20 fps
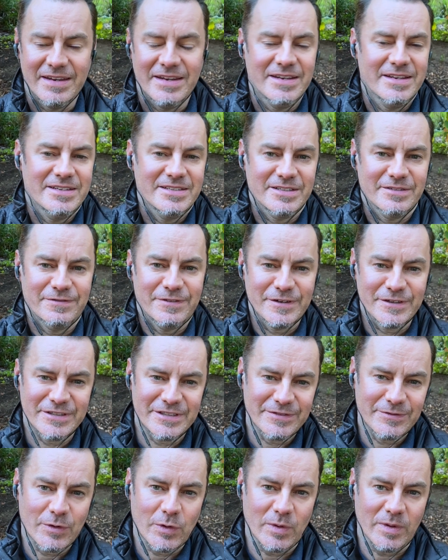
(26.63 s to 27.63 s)
So first
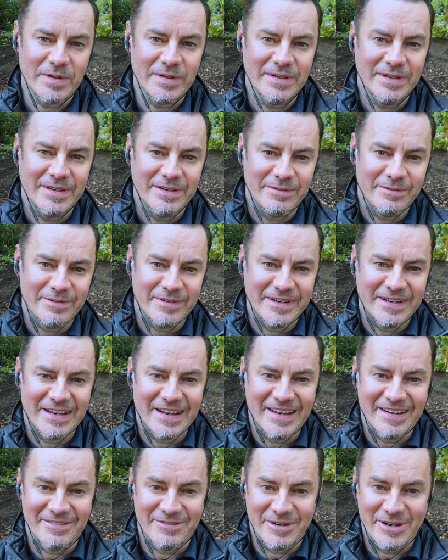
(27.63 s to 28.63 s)
of all,
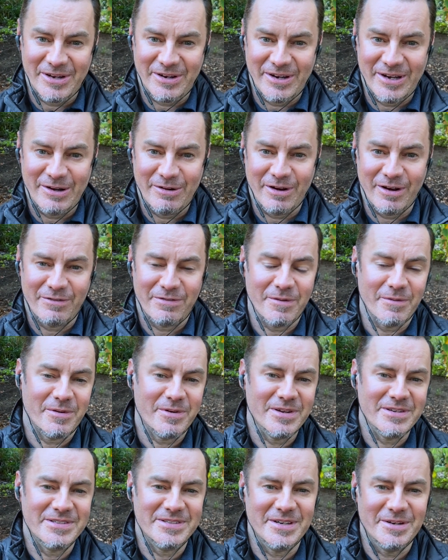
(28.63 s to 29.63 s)
we are hearing from
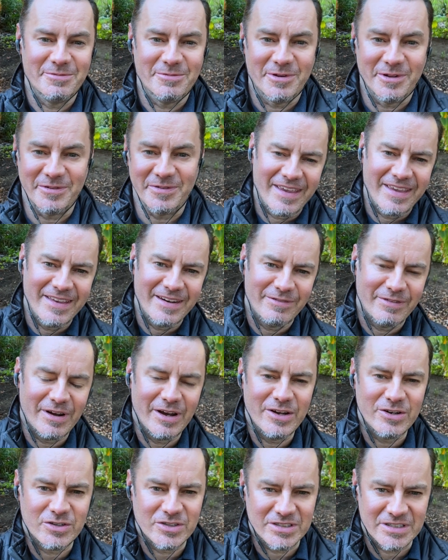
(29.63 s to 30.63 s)
Christian Wolf. He had a very
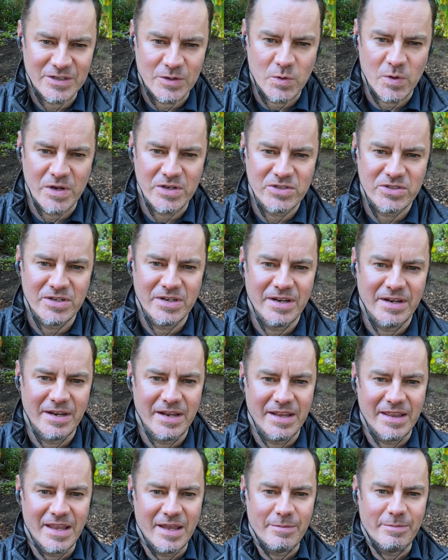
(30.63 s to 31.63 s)
interesting question,
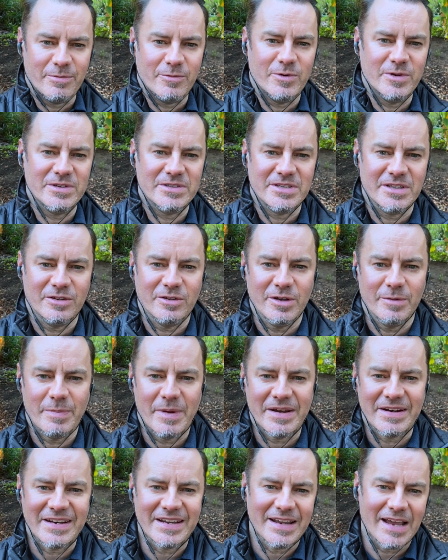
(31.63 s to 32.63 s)
and that was all
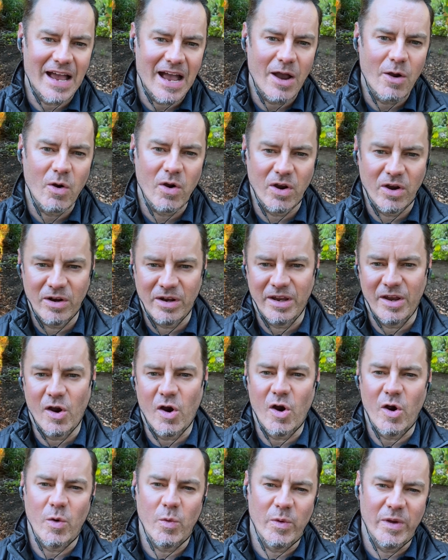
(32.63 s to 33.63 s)
about how early
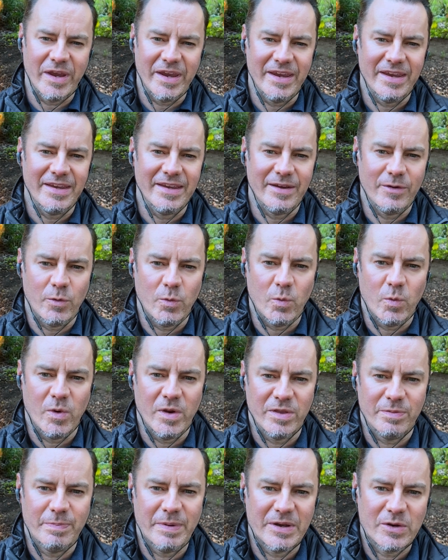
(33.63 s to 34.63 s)
are we
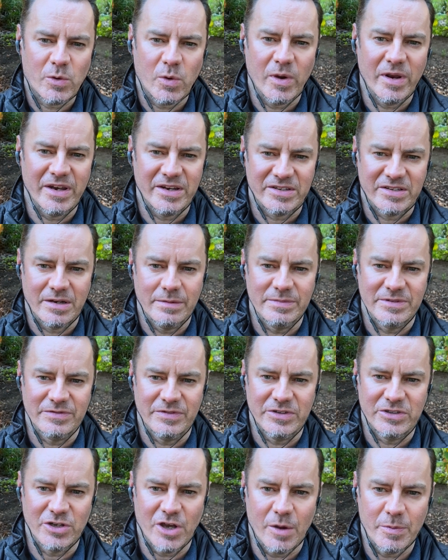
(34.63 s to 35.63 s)
with Bitcoin in terms of
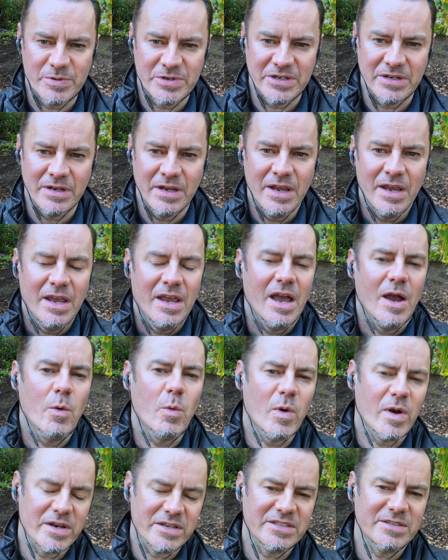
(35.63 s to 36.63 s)
adoption, and
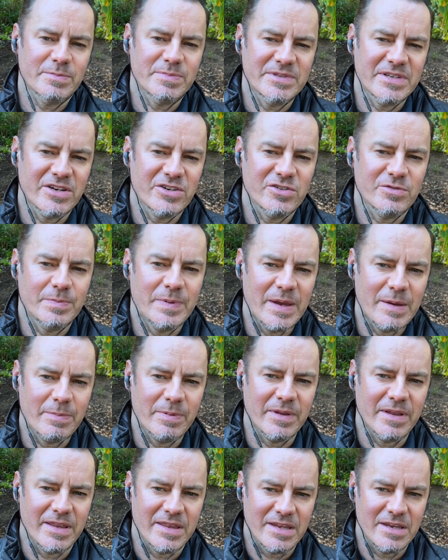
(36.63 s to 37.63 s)
what is the percentage of
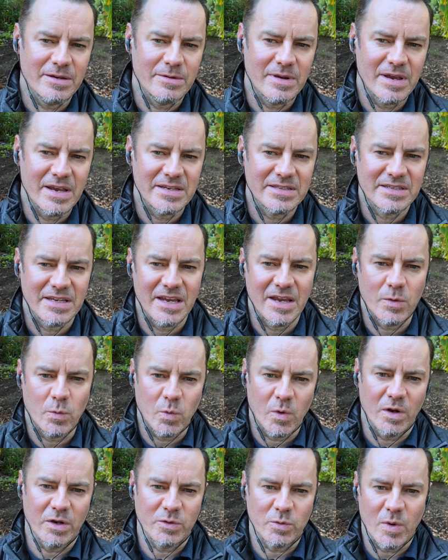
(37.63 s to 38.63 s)
people in the USA and
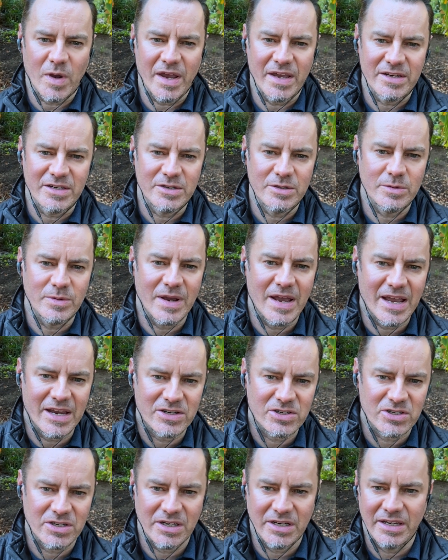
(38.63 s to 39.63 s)
worldwide who
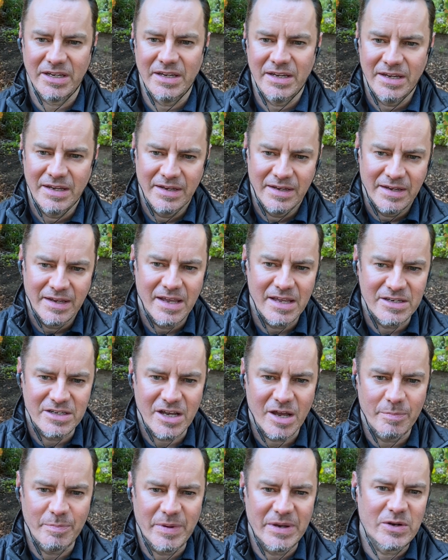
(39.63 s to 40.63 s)
actually
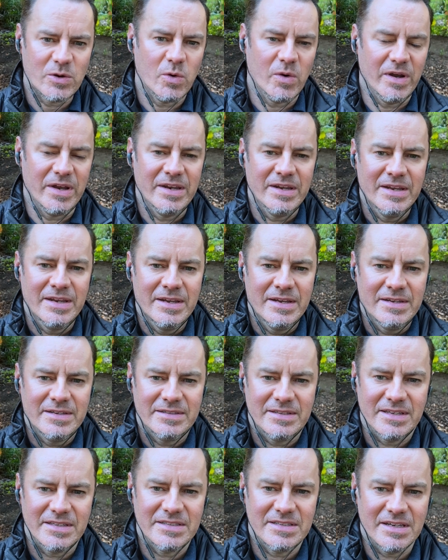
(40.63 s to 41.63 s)
adopt Bitcoin?
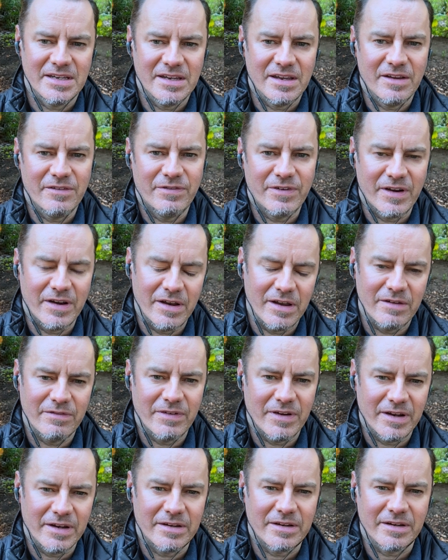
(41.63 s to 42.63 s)
So that's a
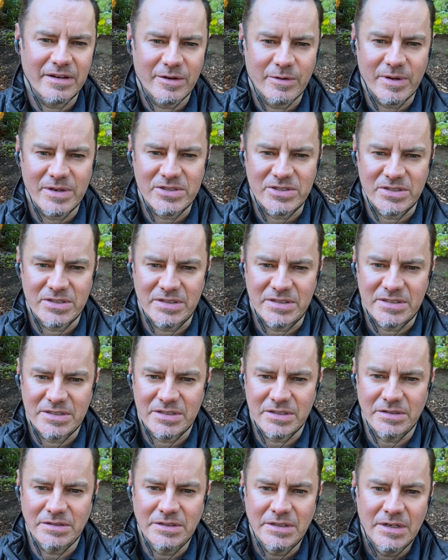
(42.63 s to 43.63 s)
very good question.
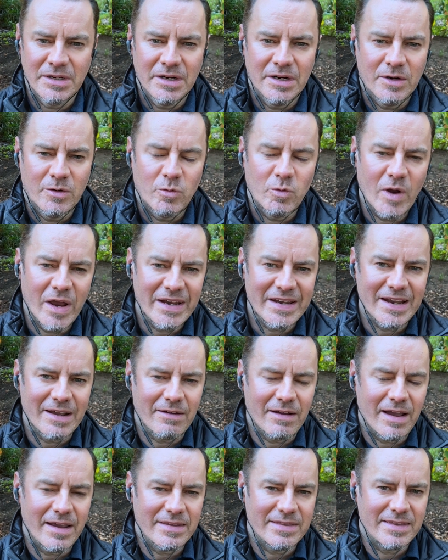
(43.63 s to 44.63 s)
So right now,
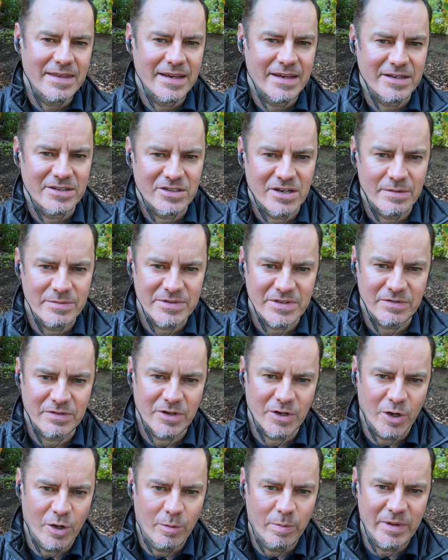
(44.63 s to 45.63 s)
I think in terms of
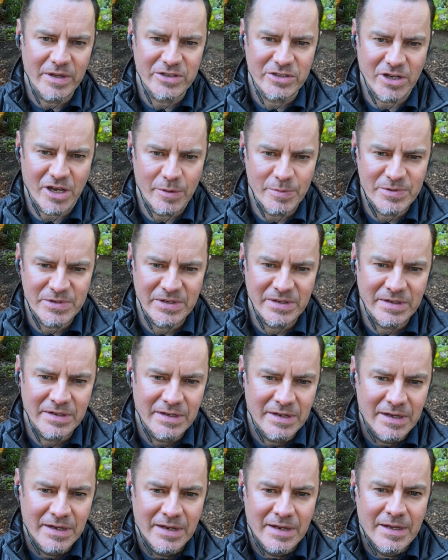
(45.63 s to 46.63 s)
global adoption,
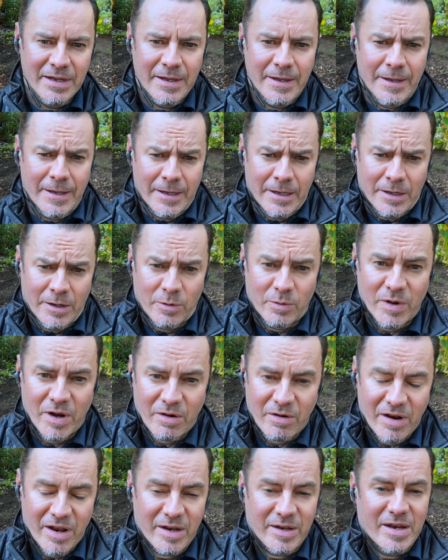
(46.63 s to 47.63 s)
we
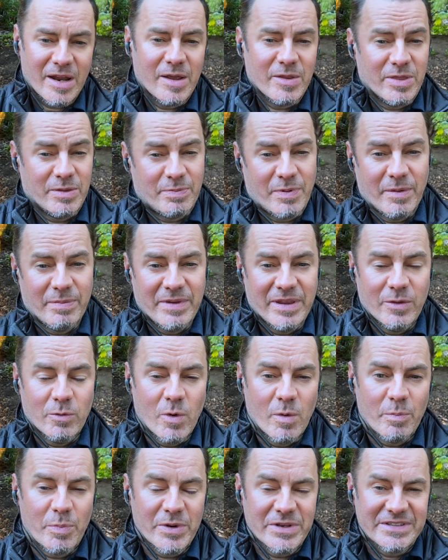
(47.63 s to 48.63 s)
are at probably the
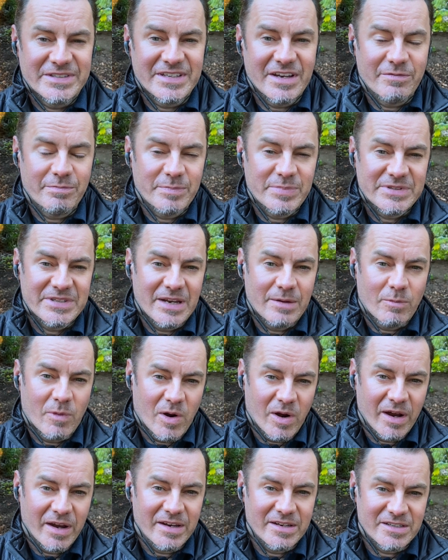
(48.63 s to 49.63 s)
1.7%
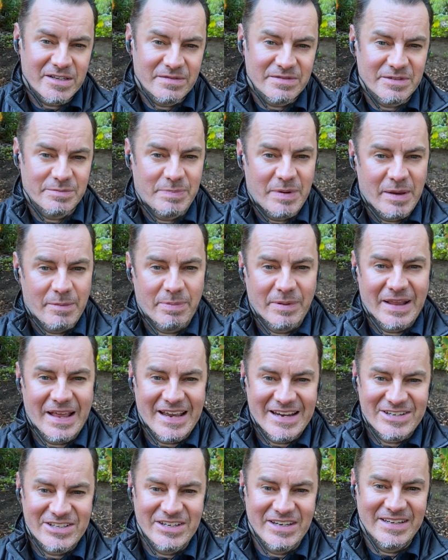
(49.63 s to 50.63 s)
mark in terms of people that
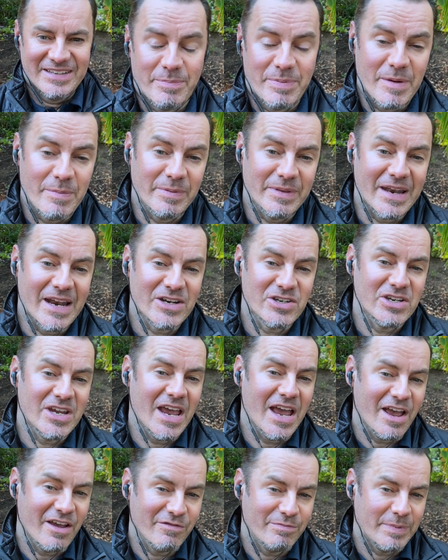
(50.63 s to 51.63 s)
actually
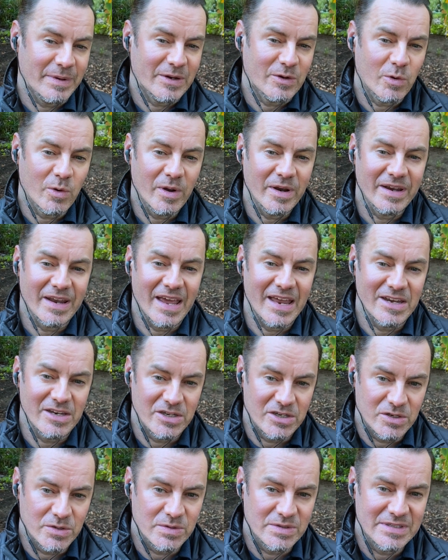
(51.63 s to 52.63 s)
have Bitcoin and
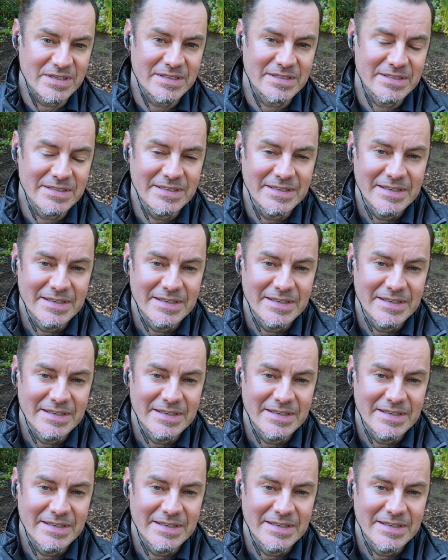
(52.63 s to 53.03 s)
use it.